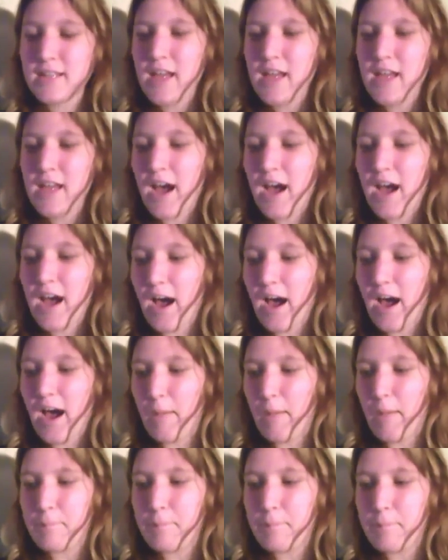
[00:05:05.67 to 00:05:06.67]
Um,
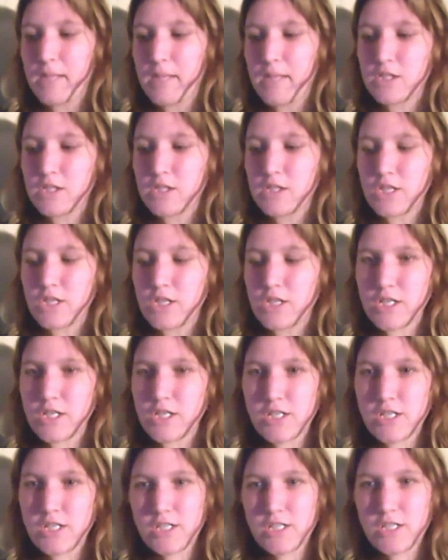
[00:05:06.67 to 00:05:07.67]
she
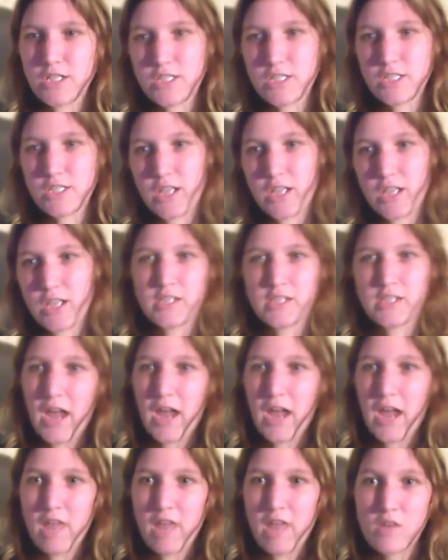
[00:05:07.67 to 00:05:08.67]
says, I
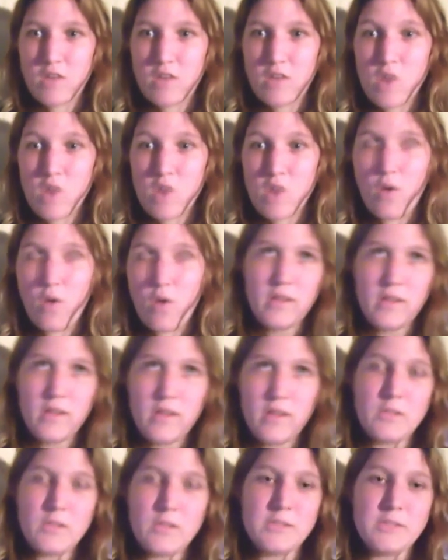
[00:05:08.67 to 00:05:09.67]
hate rock and roll, and then when
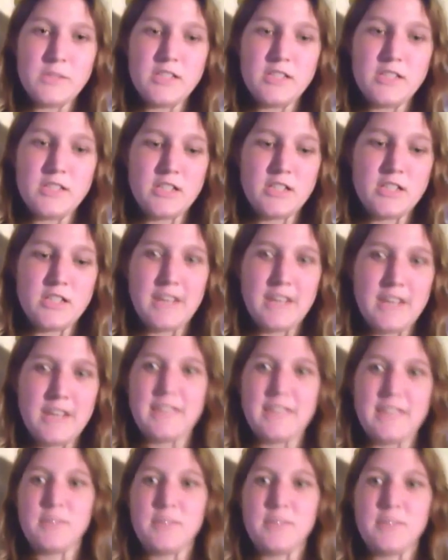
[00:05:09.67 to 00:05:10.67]
she meets Stacey Jack, Stacey
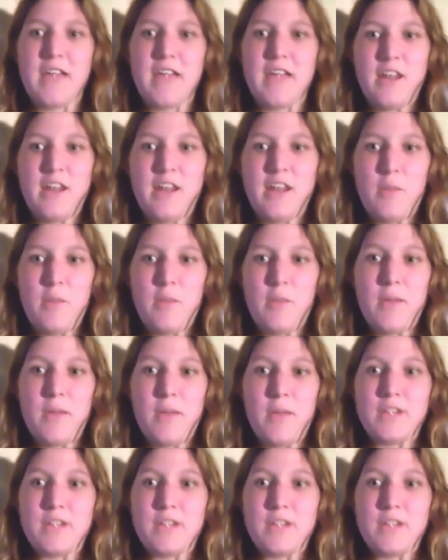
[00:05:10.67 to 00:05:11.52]
puts her hand on her boob and goes,